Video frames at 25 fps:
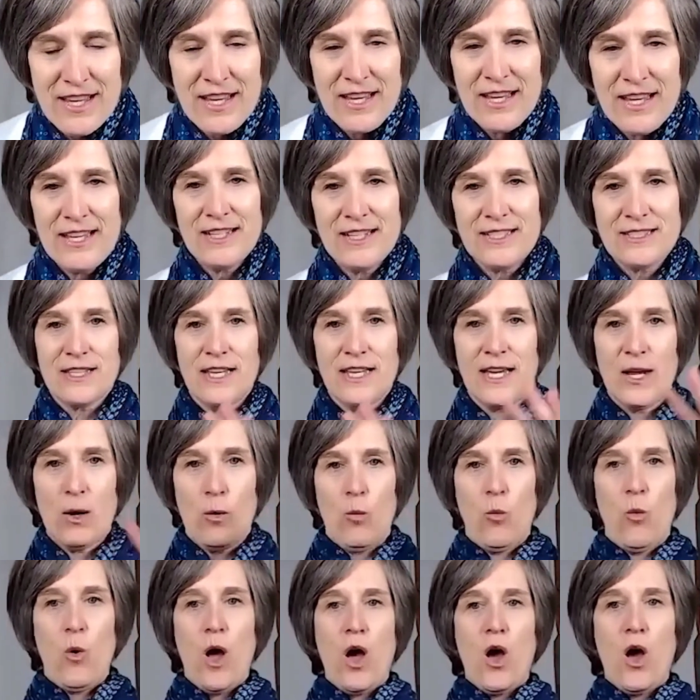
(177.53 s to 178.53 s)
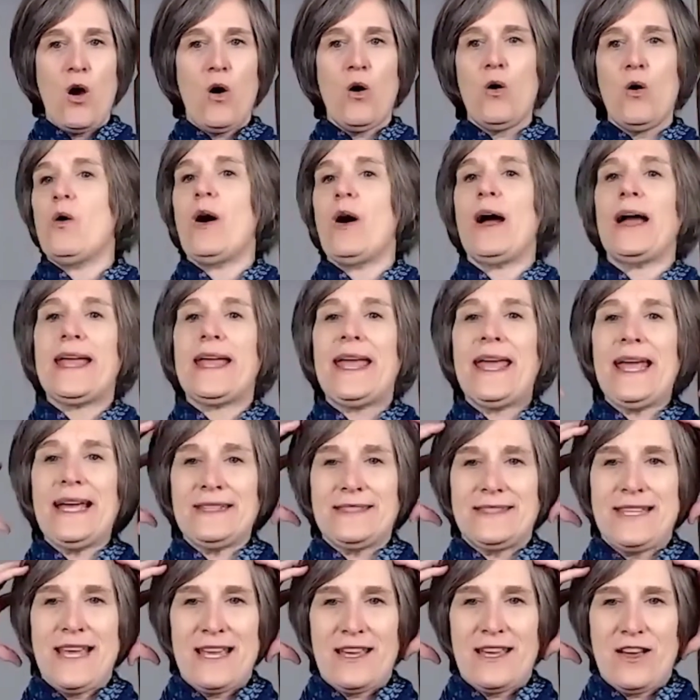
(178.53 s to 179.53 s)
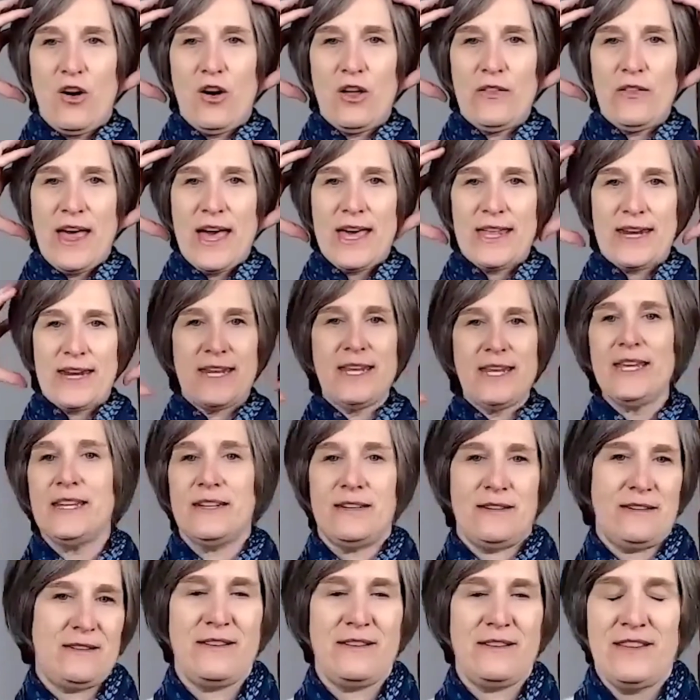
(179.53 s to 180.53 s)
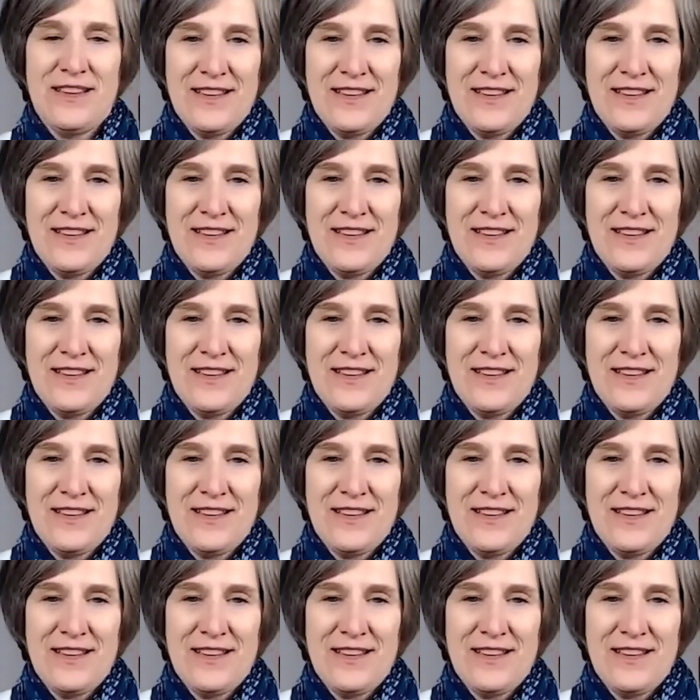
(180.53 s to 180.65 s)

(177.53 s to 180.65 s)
Yeah. And it's like, whoa, I can't take all that in.